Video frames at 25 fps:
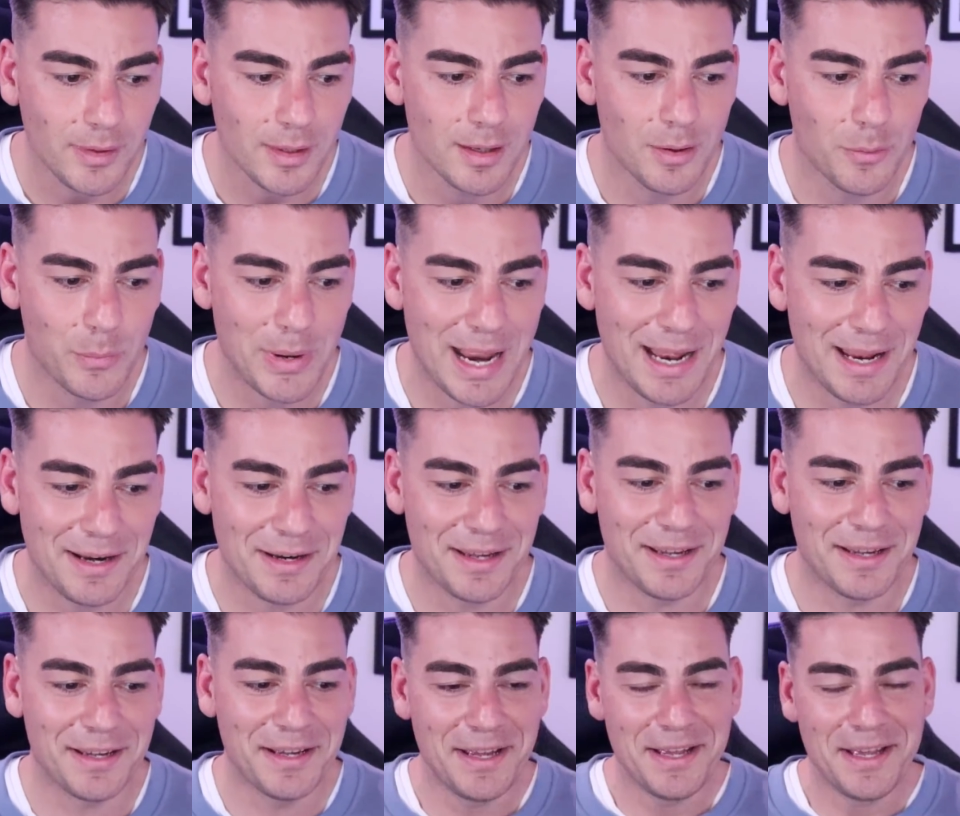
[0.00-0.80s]
We had
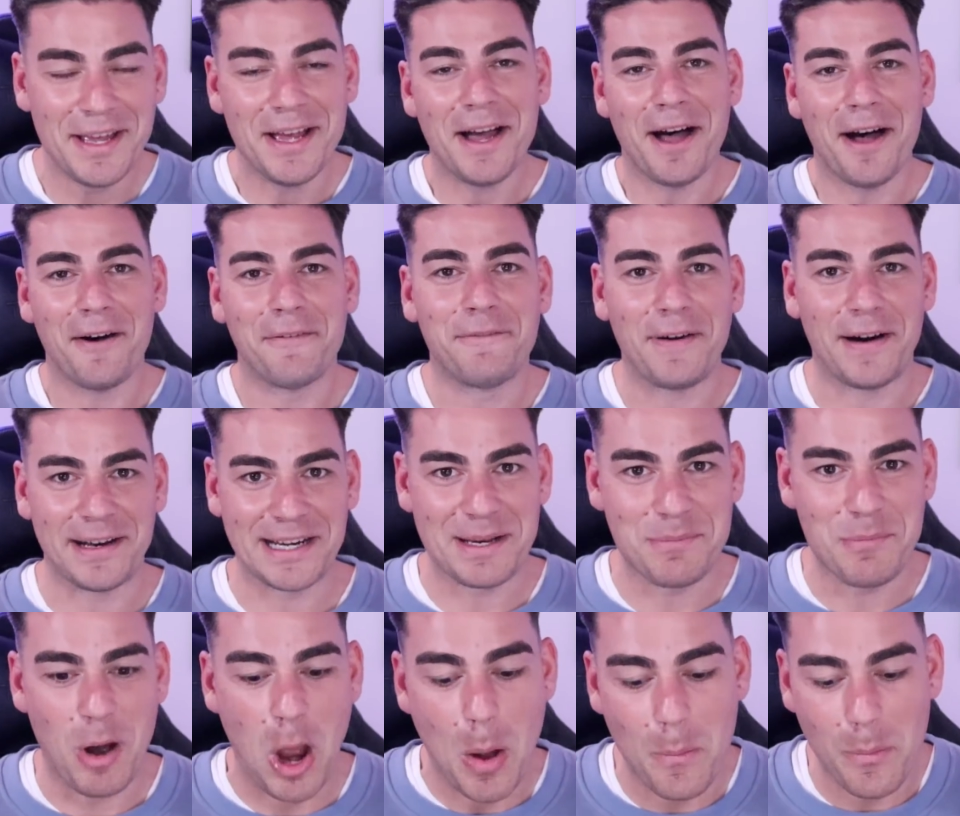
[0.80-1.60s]
a
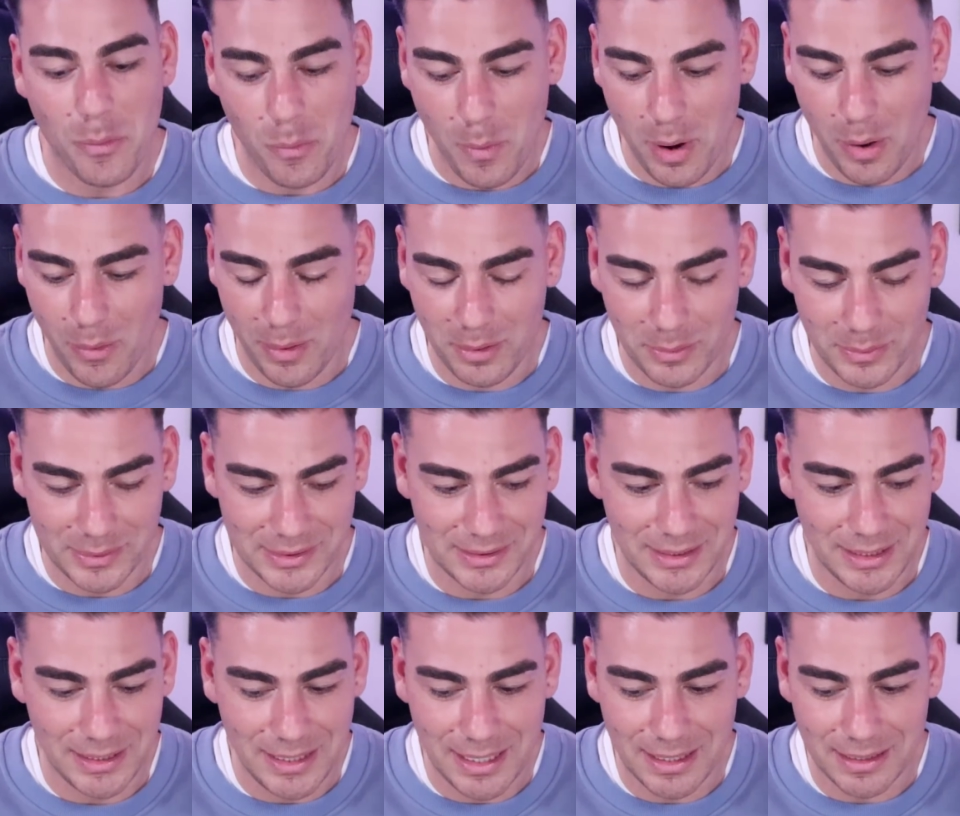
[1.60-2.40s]
funny moment where we were
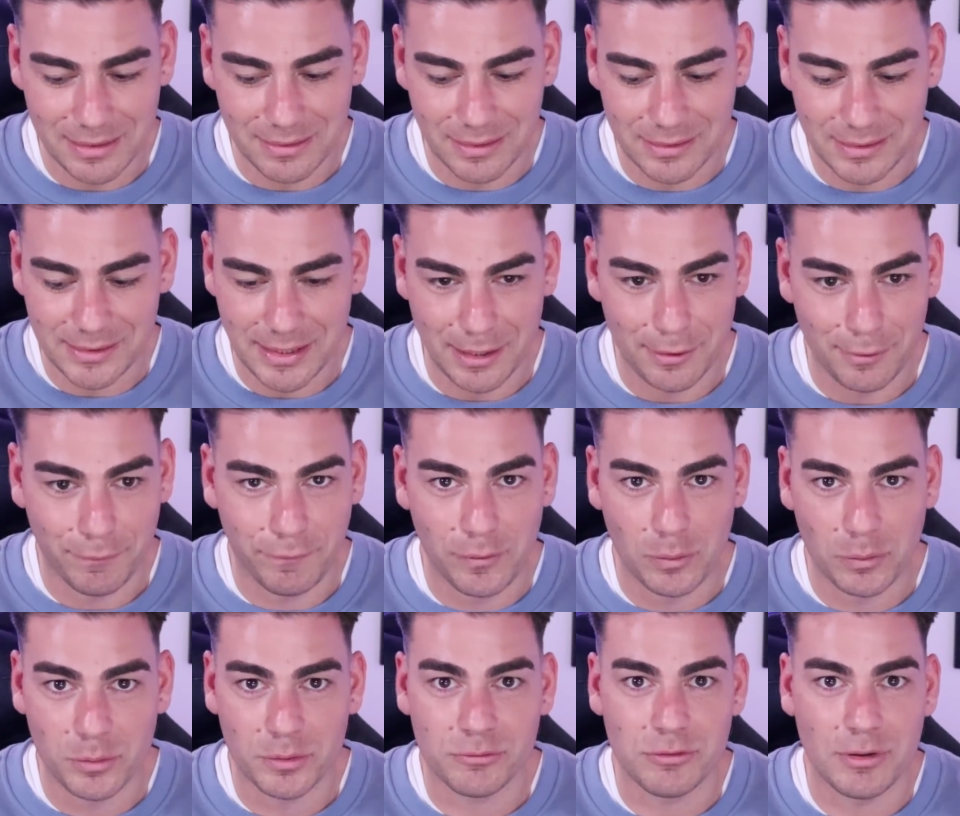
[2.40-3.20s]
sitting and
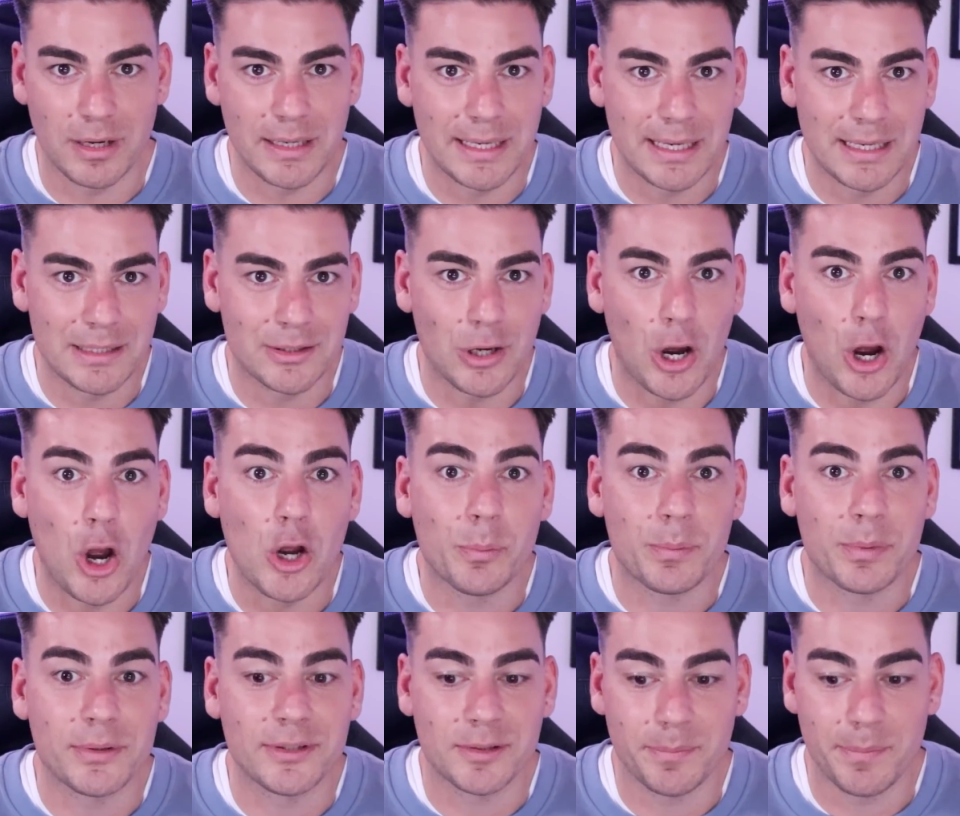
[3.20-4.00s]
Setterfield was running into
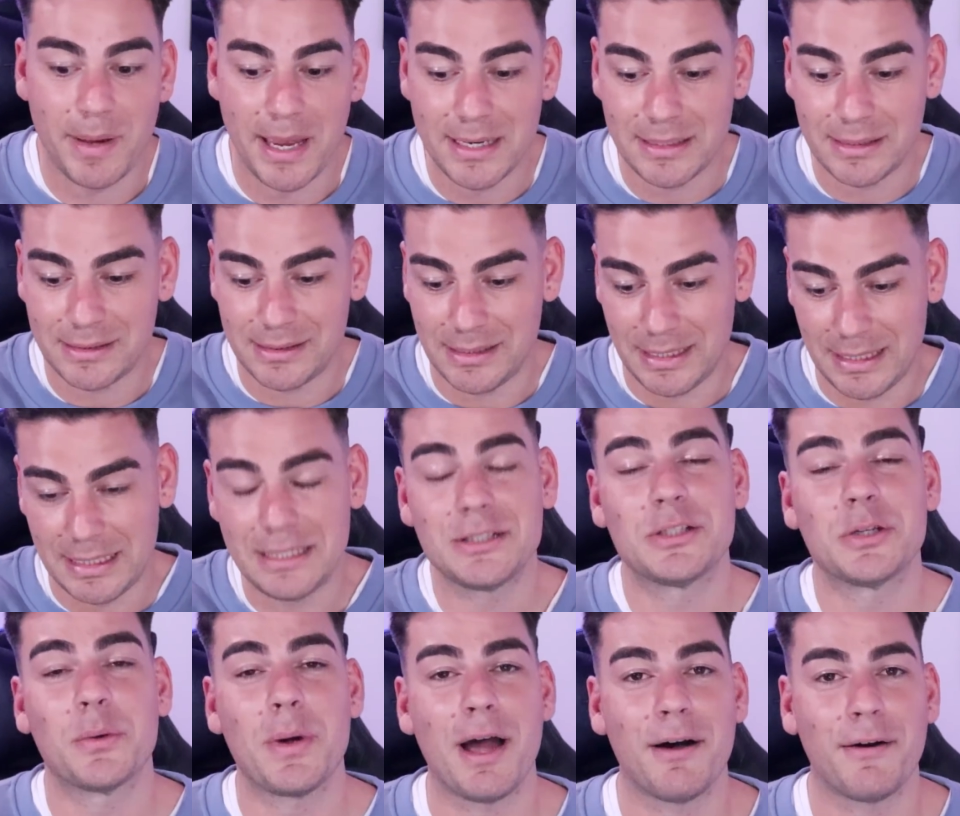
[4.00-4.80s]
open space
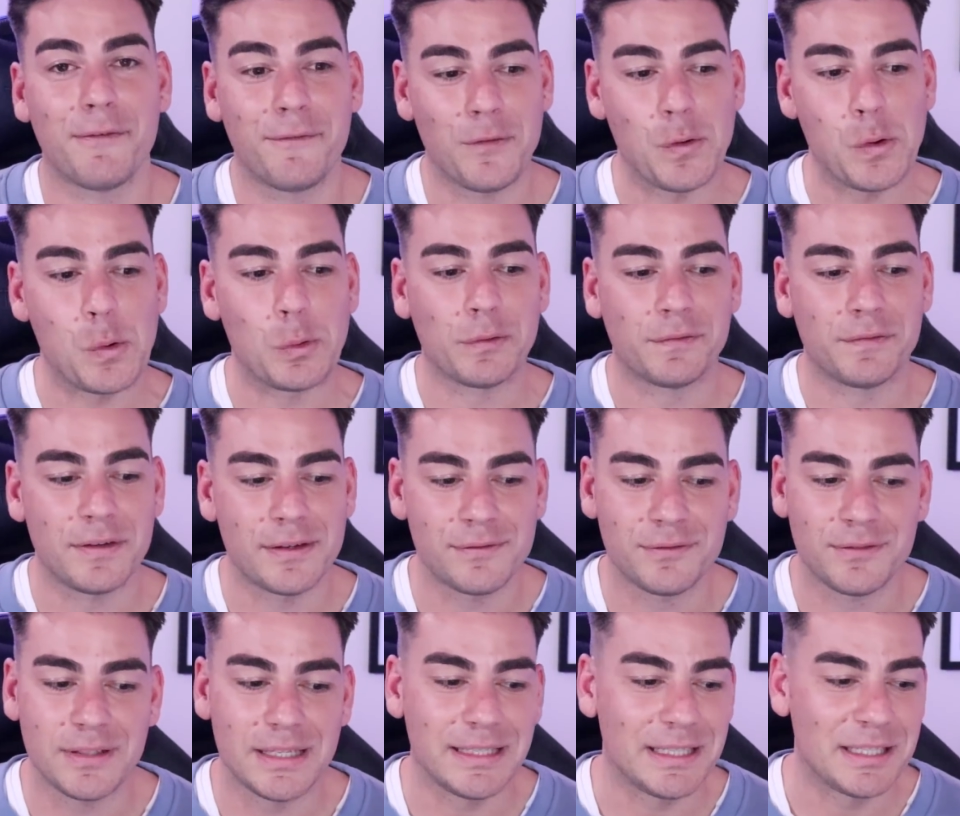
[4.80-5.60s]
into our forward
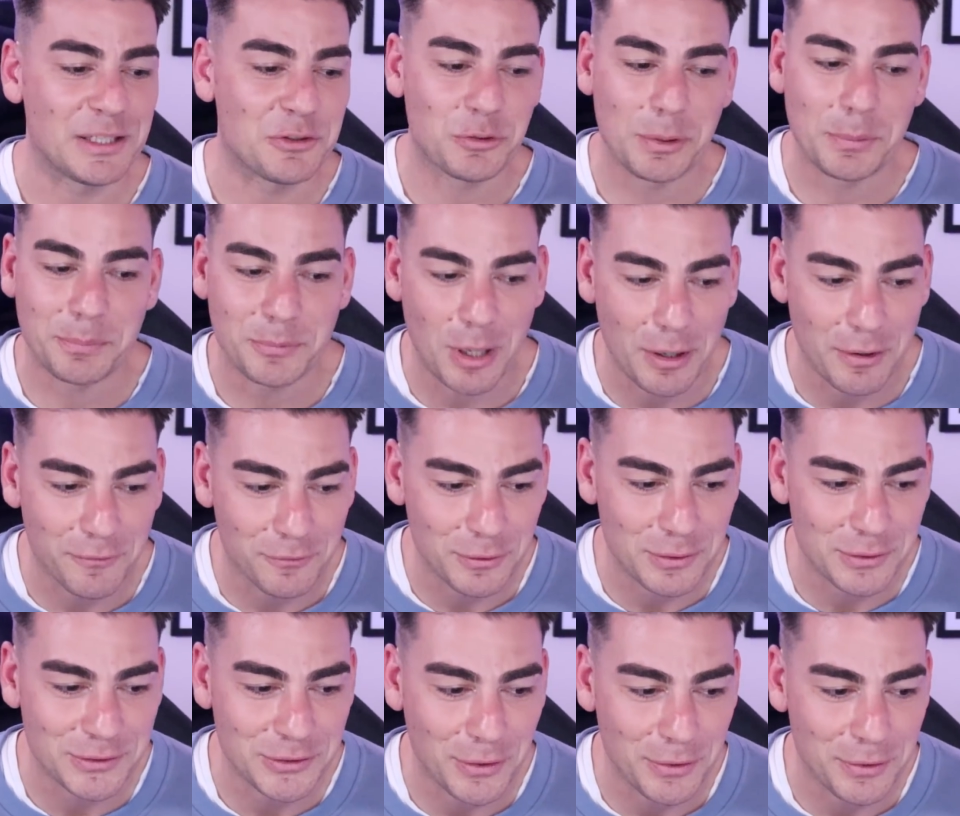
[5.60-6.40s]
50 and he tripped
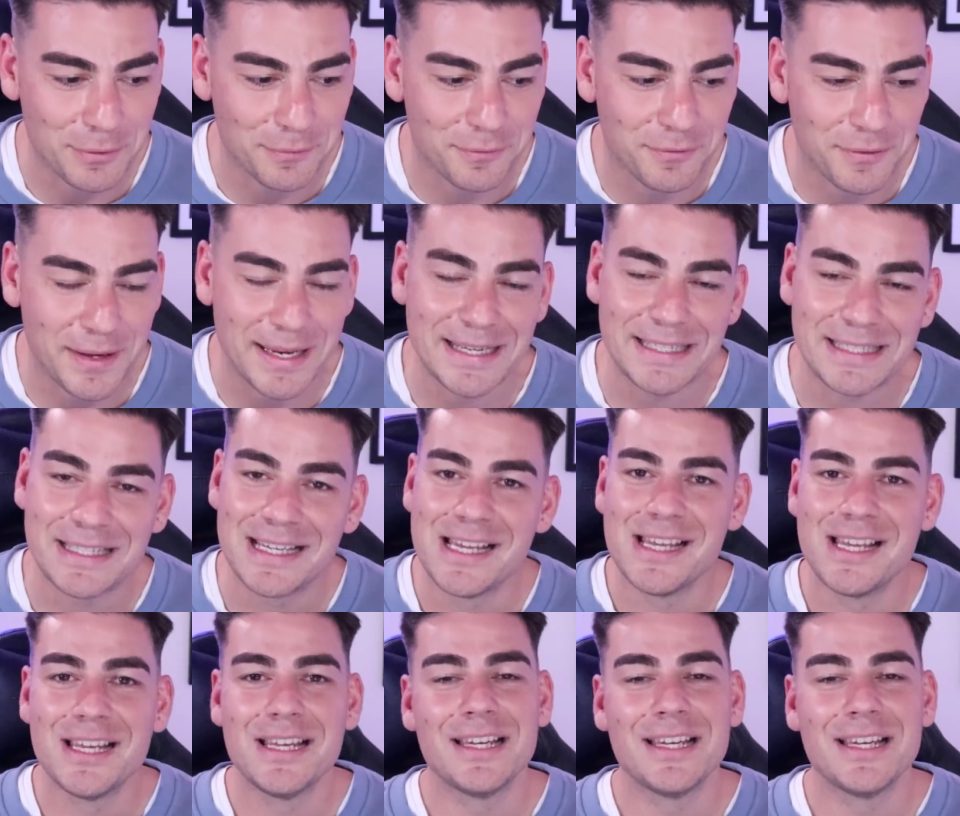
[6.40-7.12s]
over his own feet.